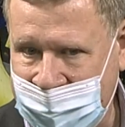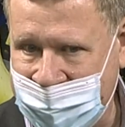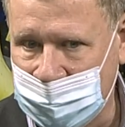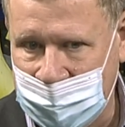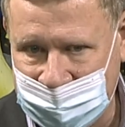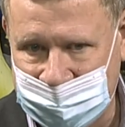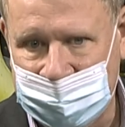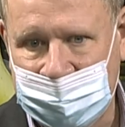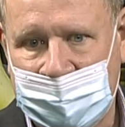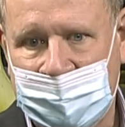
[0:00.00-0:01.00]
analyze
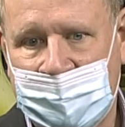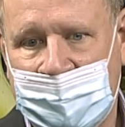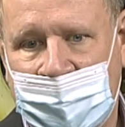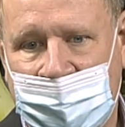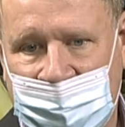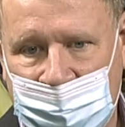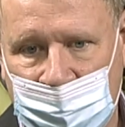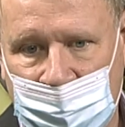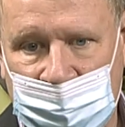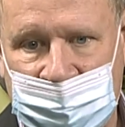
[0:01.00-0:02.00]
it. And they
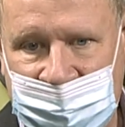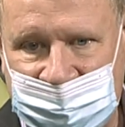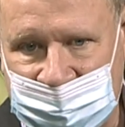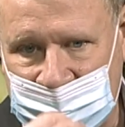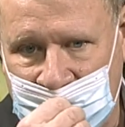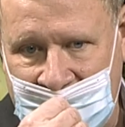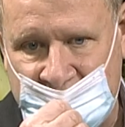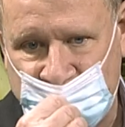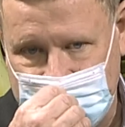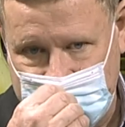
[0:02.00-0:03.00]
will release it
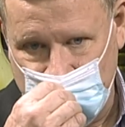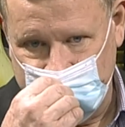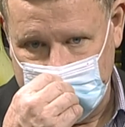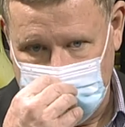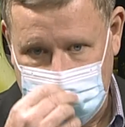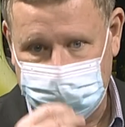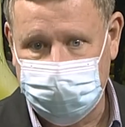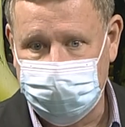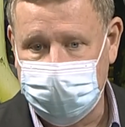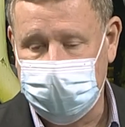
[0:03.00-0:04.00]
gradually over the
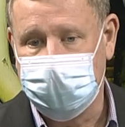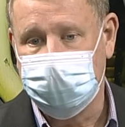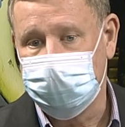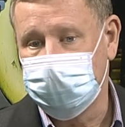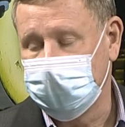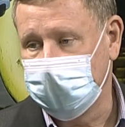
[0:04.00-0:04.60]
rest of the year,